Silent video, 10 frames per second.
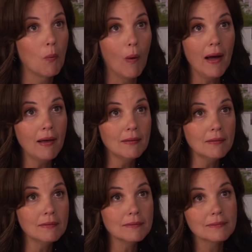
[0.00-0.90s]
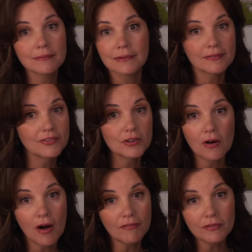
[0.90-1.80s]
Well, if you're
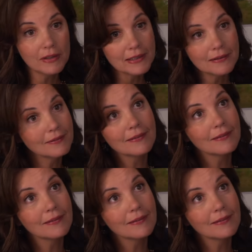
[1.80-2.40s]
offering.